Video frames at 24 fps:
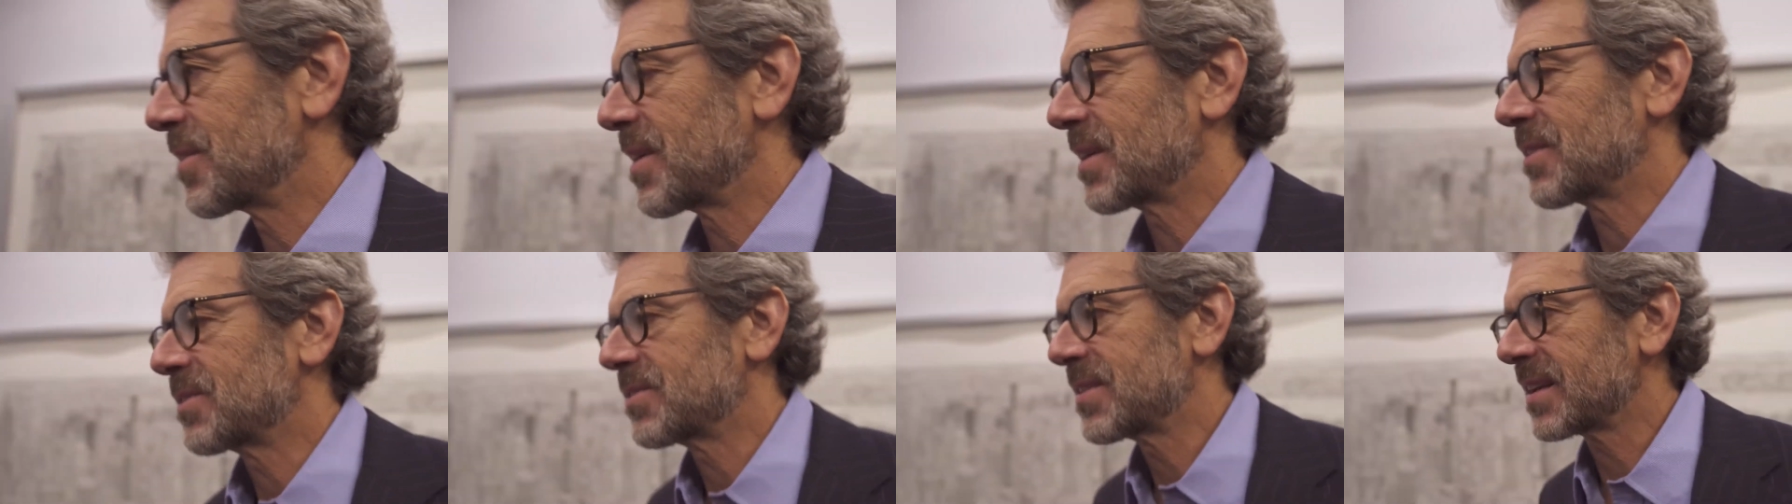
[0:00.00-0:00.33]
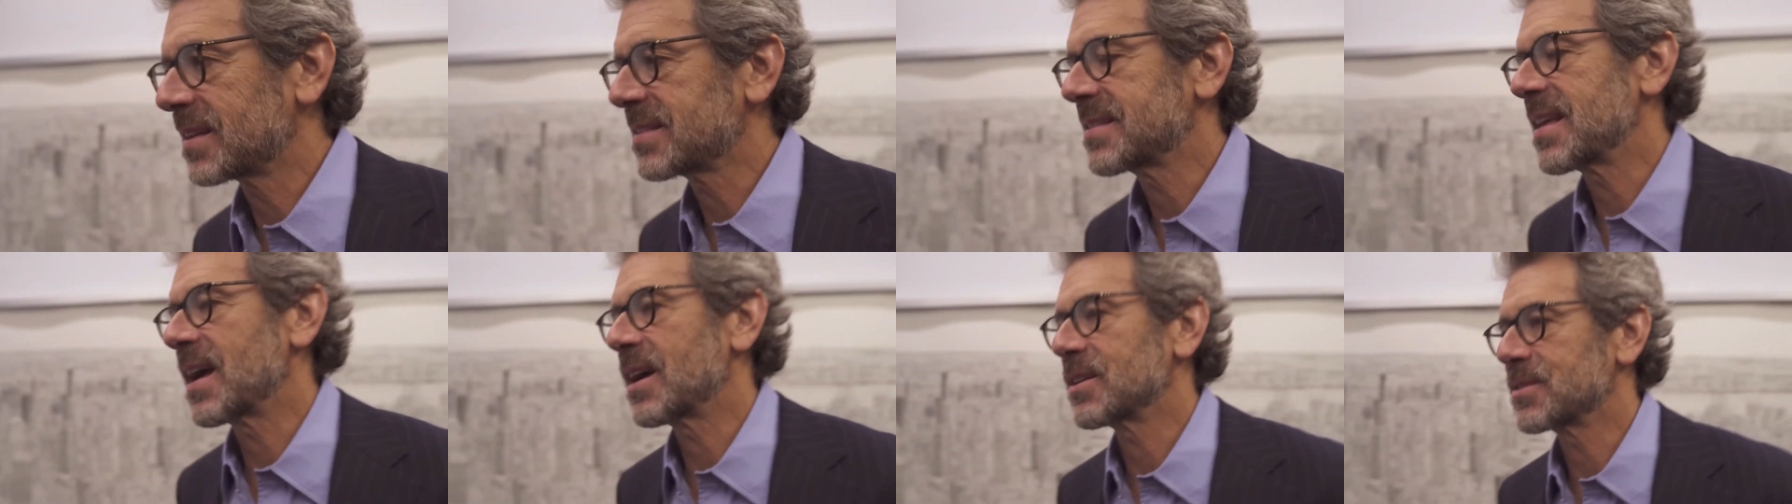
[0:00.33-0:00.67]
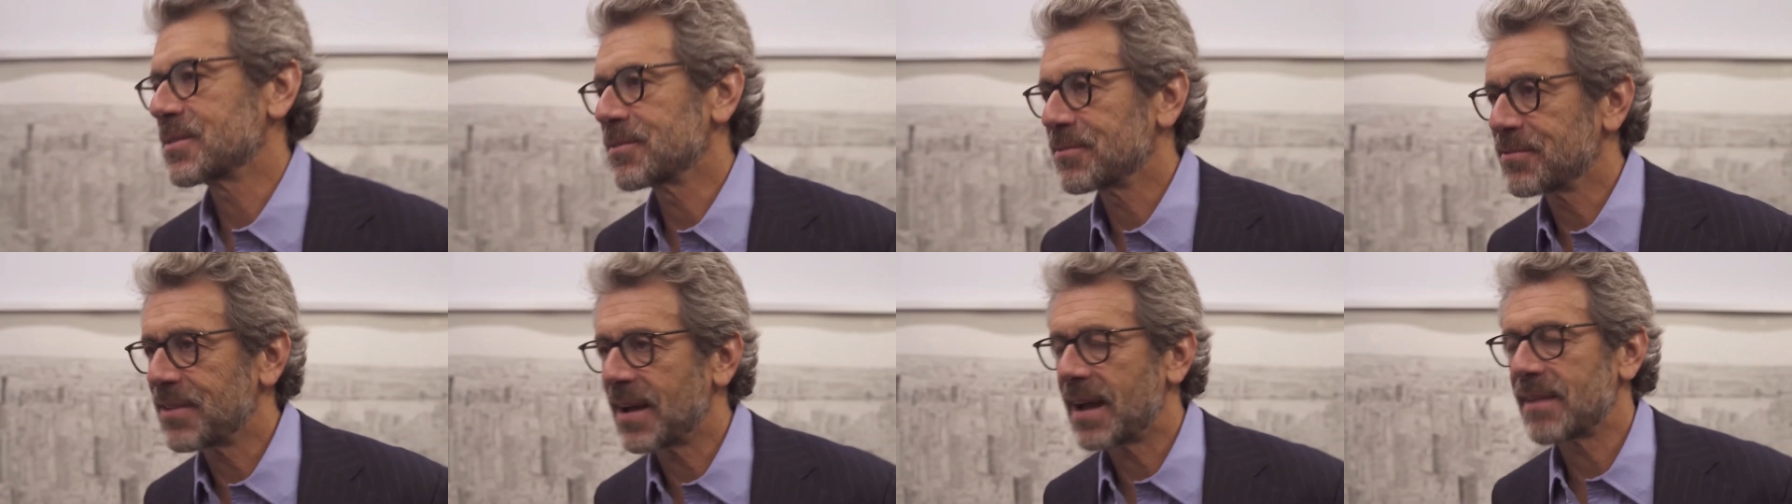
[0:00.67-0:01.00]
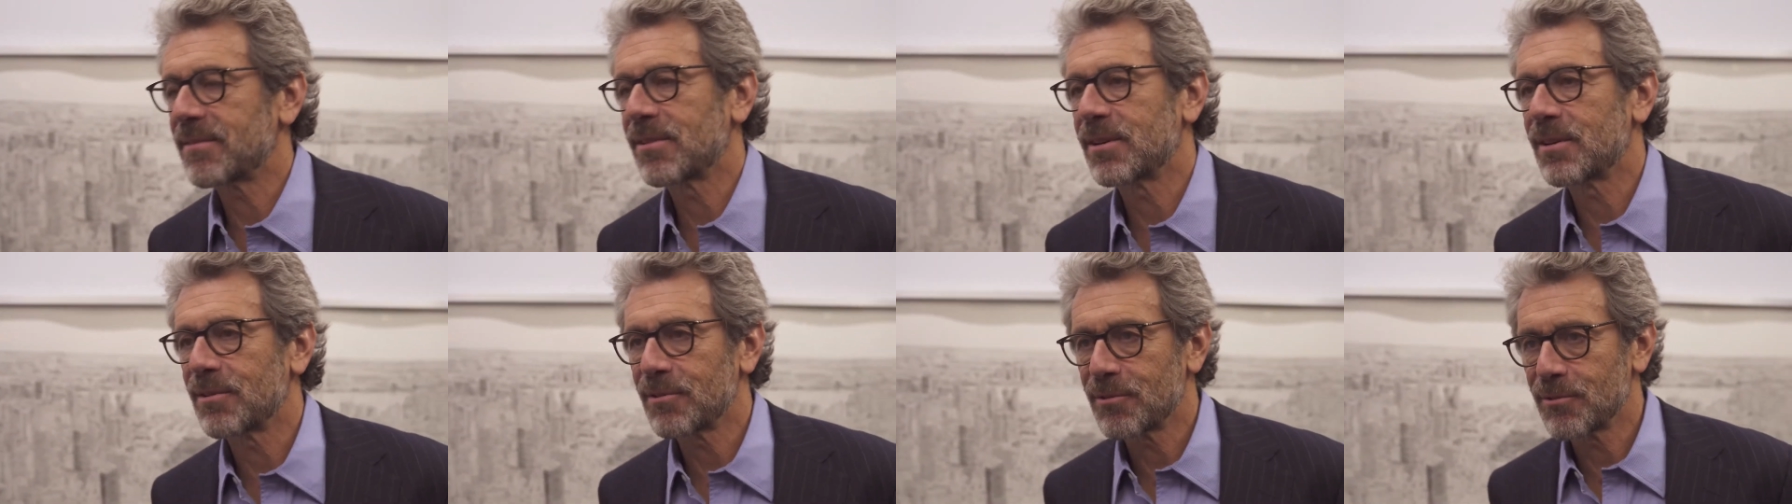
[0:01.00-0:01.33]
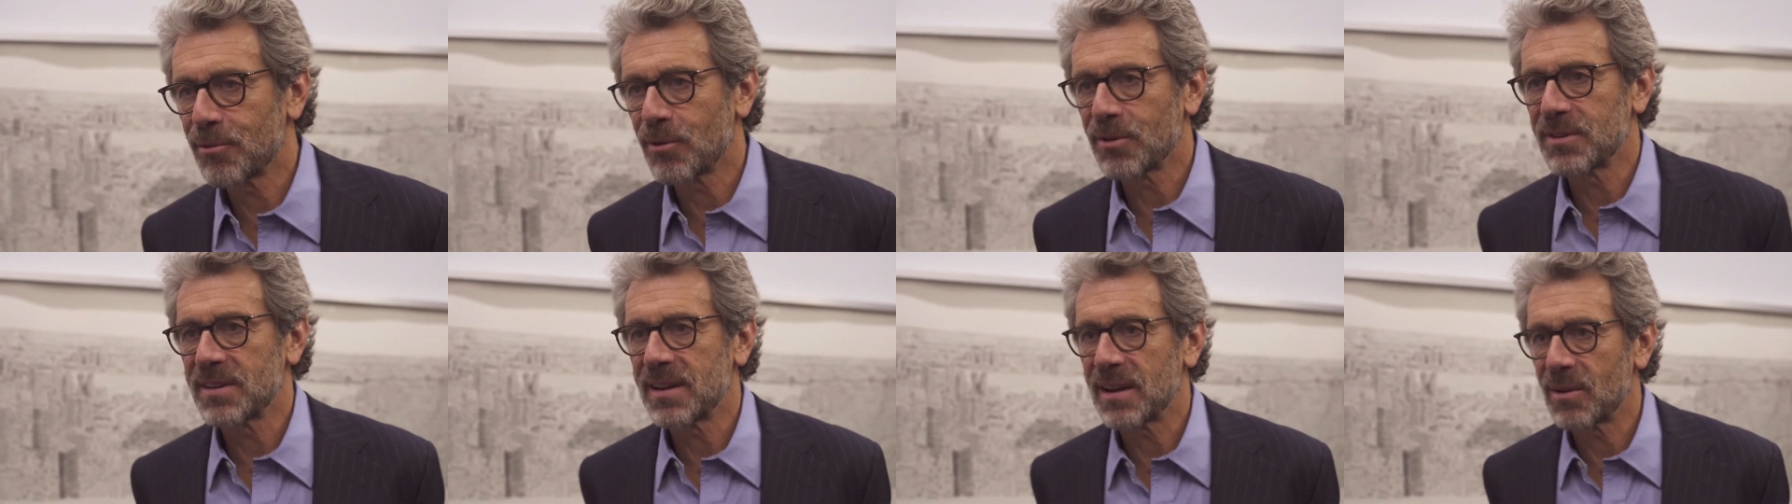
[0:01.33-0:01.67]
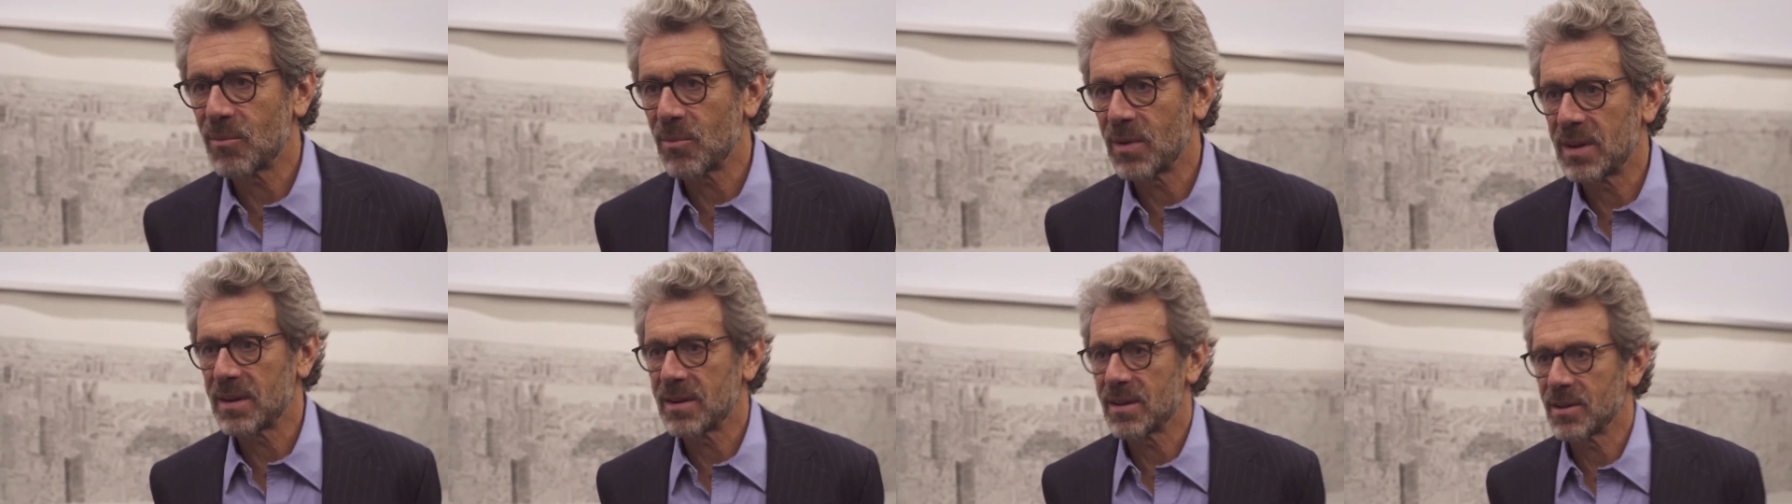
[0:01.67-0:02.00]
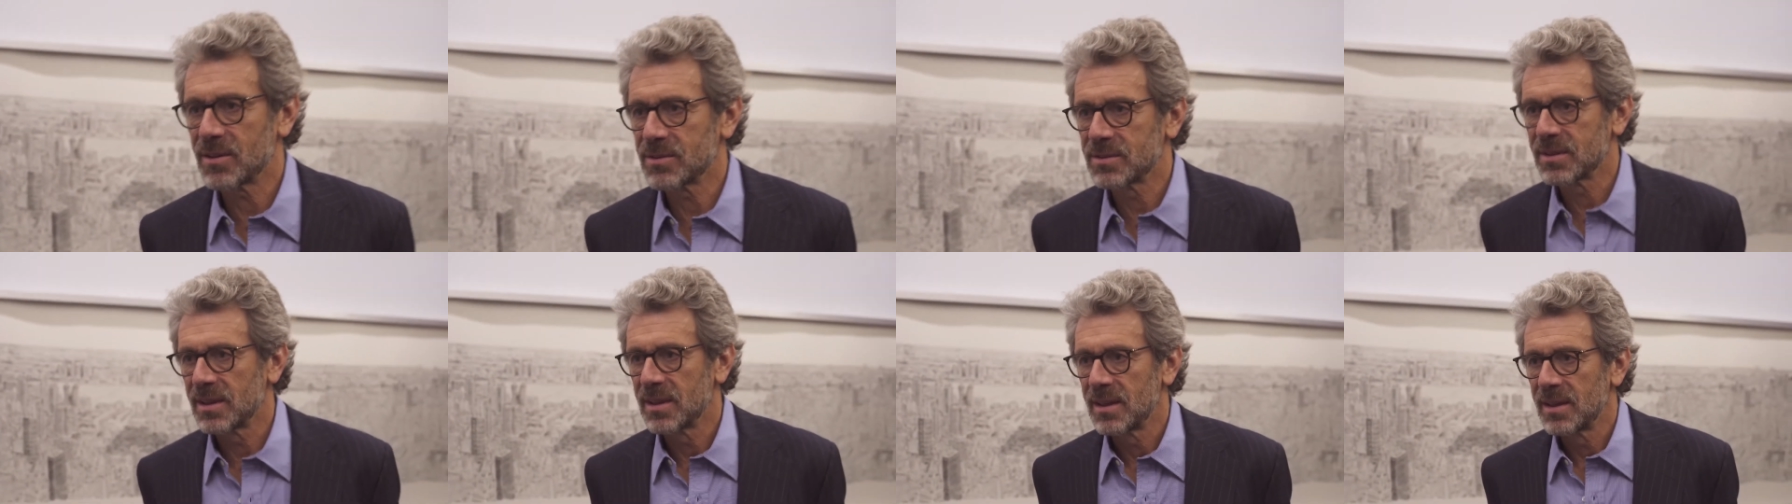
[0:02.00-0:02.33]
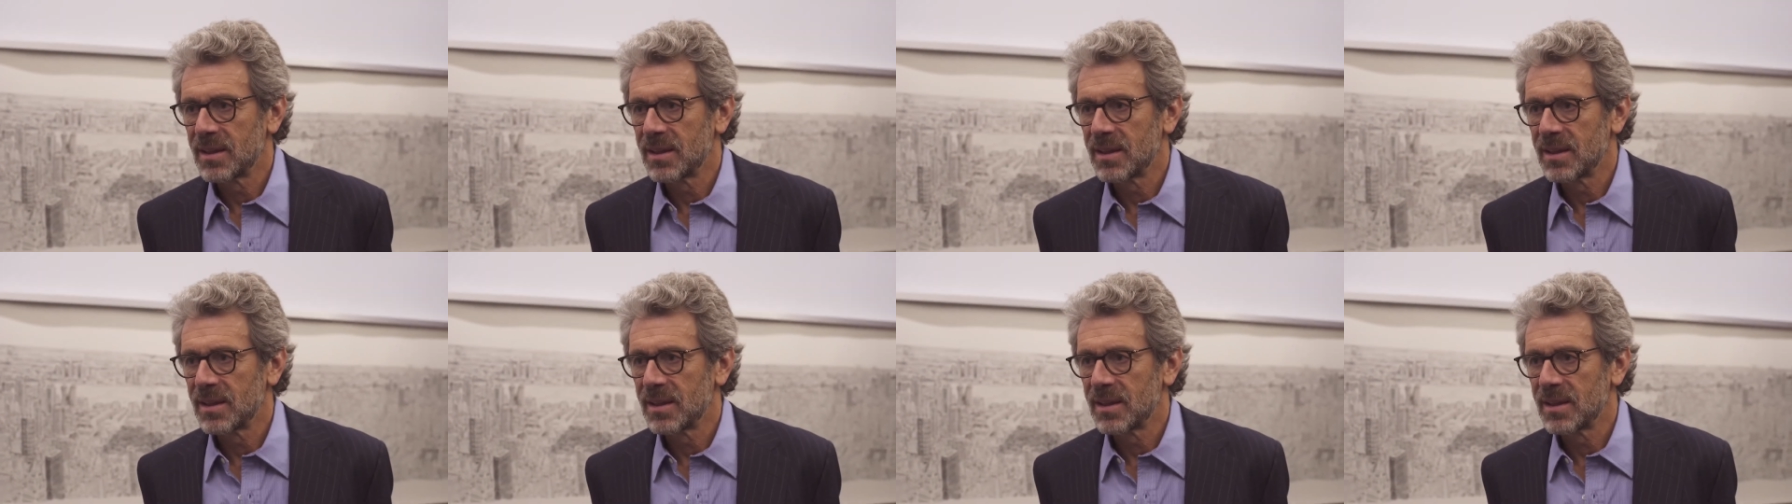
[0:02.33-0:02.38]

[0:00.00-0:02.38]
got 6,514 windows.